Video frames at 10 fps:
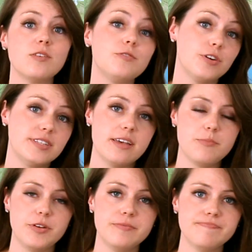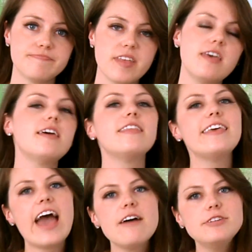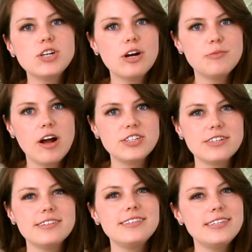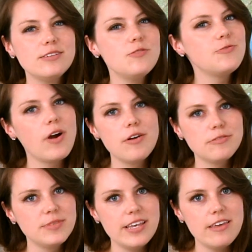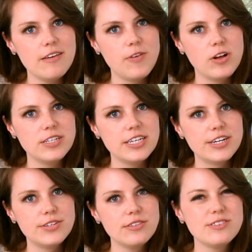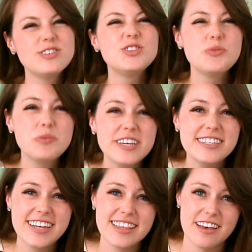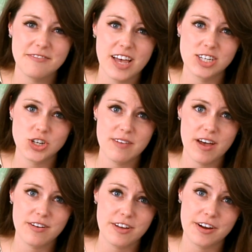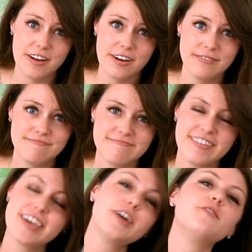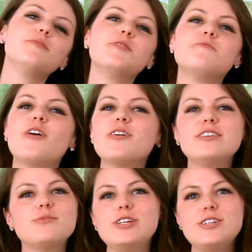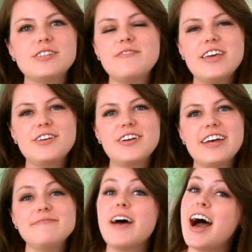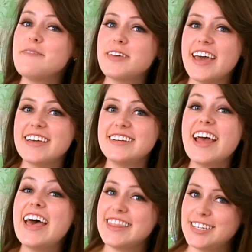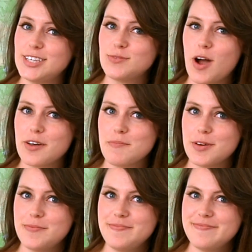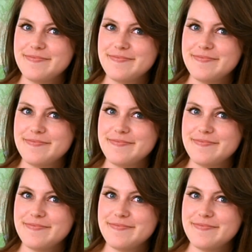For example, the Avatar project is still far from seeking volunteers, so please take that flash drive out of your ear. From the farthest reaches of the internet, I'm Kegan, and this is Rocketboom.